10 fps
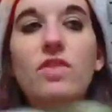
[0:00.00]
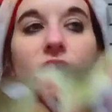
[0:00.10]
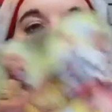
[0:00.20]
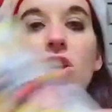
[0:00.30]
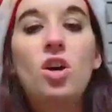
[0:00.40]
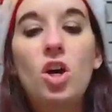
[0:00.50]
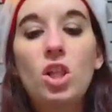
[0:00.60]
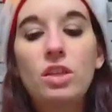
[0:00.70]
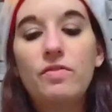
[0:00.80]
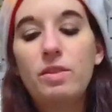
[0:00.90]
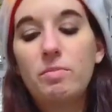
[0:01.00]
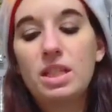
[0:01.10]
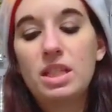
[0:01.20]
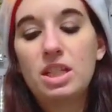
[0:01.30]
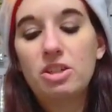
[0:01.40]
find all of the
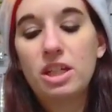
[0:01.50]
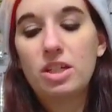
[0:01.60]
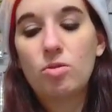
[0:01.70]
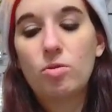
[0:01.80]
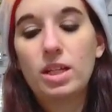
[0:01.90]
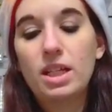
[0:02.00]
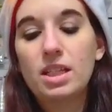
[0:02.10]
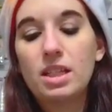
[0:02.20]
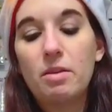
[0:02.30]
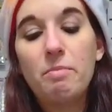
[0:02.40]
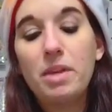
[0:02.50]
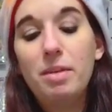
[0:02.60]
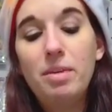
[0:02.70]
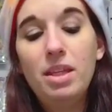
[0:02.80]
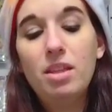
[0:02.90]
mysterious coins
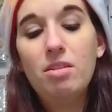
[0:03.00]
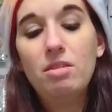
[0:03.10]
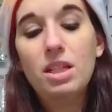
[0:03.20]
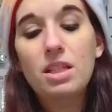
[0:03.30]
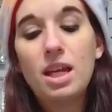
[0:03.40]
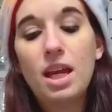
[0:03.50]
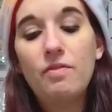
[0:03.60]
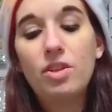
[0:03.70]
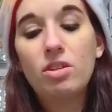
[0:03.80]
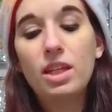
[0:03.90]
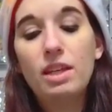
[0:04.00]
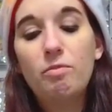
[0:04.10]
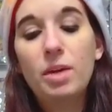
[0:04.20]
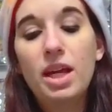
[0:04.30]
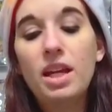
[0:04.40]
maybe they'll get to have their life
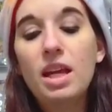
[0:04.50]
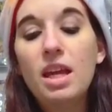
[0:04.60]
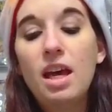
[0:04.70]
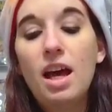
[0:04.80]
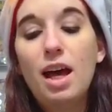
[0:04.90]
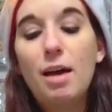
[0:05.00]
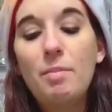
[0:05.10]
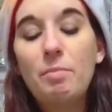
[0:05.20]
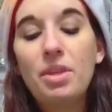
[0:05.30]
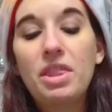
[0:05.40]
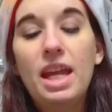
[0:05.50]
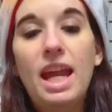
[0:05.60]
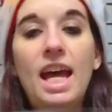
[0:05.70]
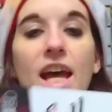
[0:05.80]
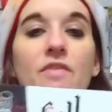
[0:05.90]
back um, but they
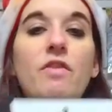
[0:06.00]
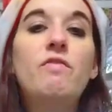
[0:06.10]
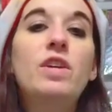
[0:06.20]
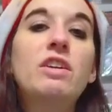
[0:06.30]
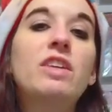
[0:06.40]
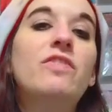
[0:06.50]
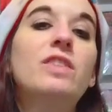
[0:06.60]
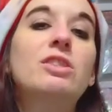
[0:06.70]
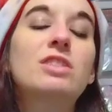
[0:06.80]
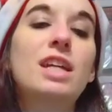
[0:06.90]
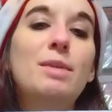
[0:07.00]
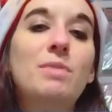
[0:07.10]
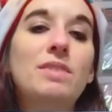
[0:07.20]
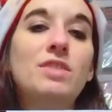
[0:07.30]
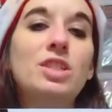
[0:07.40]
have very little time
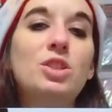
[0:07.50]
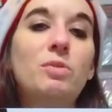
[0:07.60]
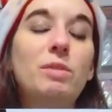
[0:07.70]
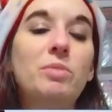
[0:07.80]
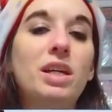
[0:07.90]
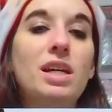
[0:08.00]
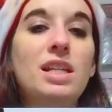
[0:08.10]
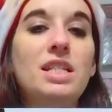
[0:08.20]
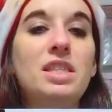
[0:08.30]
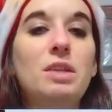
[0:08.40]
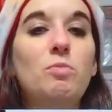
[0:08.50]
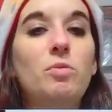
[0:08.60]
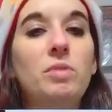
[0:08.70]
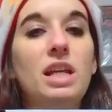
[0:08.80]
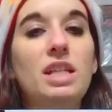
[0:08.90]
left to do it because the
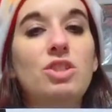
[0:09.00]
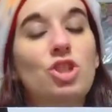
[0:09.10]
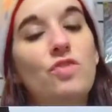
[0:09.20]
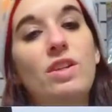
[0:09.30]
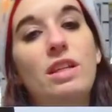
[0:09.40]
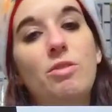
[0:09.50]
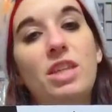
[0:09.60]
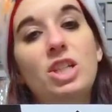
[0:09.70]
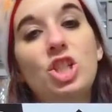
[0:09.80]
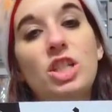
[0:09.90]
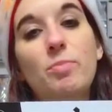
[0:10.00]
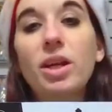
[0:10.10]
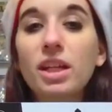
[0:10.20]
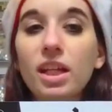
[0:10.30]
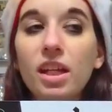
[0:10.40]
woman has just found out that she's
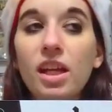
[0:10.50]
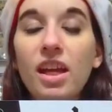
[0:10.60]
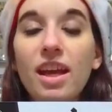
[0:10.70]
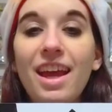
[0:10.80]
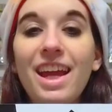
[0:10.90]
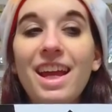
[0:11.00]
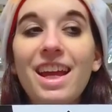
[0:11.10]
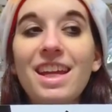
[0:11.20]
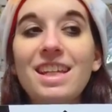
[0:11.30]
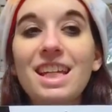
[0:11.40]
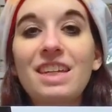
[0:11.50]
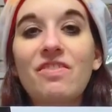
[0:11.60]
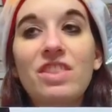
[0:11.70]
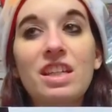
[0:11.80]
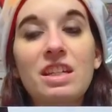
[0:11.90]
pregnant and if
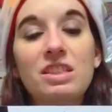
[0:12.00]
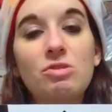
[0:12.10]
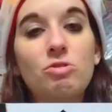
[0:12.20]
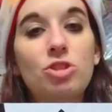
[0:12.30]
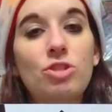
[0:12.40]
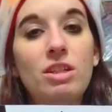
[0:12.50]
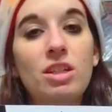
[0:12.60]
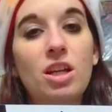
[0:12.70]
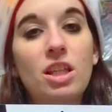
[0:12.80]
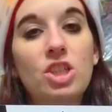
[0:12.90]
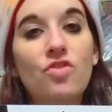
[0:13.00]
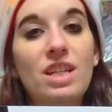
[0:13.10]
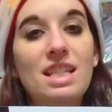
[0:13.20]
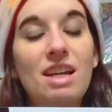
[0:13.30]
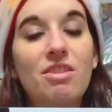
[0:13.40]
the Shrouded College
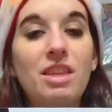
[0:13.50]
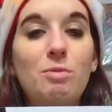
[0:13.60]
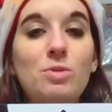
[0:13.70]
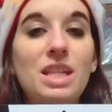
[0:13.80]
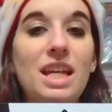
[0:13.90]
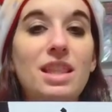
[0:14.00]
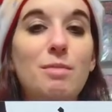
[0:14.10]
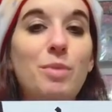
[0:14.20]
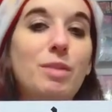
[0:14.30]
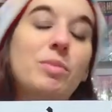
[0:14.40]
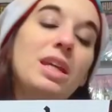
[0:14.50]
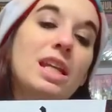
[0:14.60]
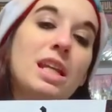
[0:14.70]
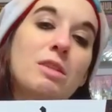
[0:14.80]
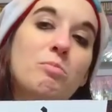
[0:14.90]
finds out, they will take the baby
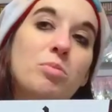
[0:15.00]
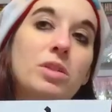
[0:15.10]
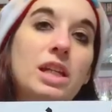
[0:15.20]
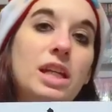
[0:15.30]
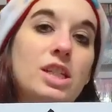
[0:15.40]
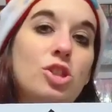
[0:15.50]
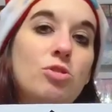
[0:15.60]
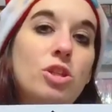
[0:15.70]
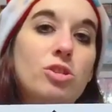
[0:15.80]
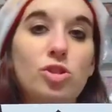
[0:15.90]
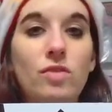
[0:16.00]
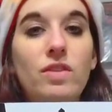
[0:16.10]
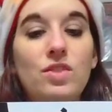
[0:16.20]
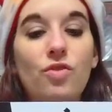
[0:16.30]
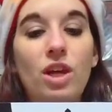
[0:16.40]
and, and put it into their
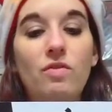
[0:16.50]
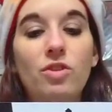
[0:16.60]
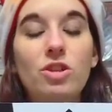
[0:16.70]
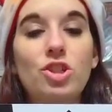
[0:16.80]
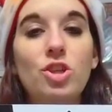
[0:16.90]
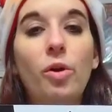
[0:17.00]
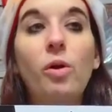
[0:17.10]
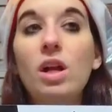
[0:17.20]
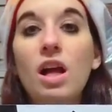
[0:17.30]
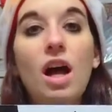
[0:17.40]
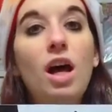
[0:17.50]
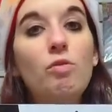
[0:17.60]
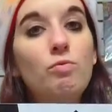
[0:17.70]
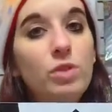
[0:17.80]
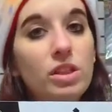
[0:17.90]
service forever. So, a
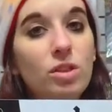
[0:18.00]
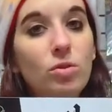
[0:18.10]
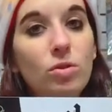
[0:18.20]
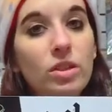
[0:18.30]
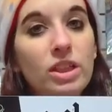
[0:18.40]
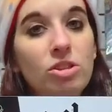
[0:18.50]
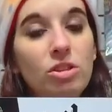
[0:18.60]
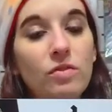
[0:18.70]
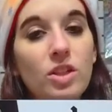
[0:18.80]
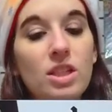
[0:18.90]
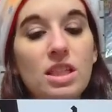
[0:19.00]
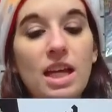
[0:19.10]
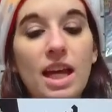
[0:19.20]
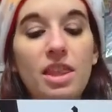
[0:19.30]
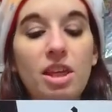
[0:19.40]
really cool uh, universe
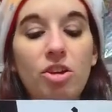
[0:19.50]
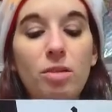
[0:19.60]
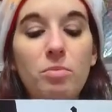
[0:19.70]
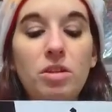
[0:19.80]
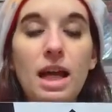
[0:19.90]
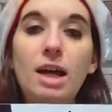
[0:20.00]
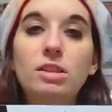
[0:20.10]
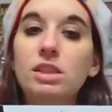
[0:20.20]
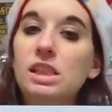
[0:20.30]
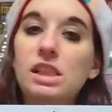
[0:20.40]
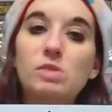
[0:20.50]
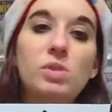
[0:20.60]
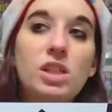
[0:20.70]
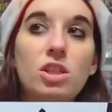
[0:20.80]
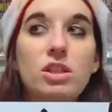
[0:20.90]
that they're going to build out. This is
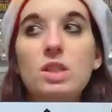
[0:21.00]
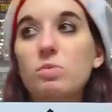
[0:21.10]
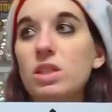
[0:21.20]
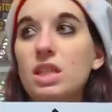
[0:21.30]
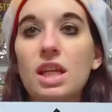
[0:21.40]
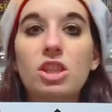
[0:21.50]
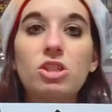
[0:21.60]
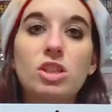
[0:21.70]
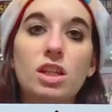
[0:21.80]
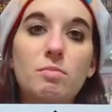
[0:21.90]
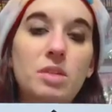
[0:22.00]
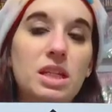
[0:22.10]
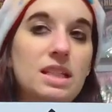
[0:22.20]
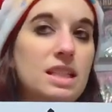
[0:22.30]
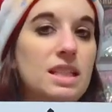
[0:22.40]
one of those where it's like there's going to
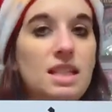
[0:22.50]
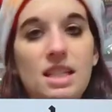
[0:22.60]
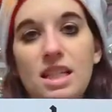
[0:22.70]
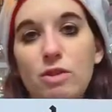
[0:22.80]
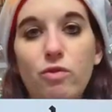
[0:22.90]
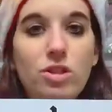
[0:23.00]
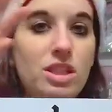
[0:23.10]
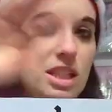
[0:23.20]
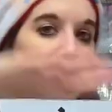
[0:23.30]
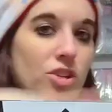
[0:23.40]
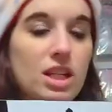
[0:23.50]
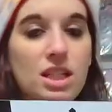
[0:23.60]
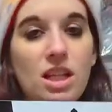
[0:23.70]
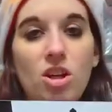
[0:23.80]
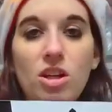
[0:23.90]
be six different series
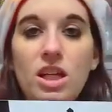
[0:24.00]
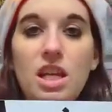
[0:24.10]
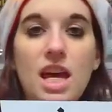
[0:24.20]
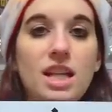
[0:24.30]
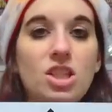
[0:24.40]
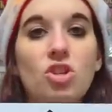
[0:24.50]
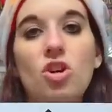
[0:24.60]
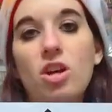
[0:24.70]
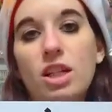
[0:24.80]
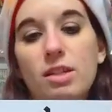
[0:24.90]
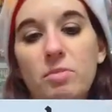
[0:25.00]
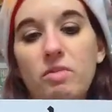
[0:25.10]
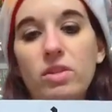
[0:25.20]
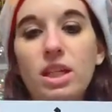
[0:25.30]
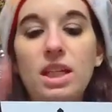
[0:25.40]
that all connect. They're all going to be
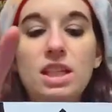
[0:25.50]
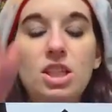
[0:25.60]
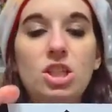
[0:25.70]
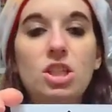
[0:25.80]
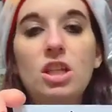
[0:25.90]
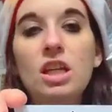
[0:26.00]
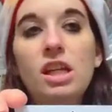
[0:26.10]
related to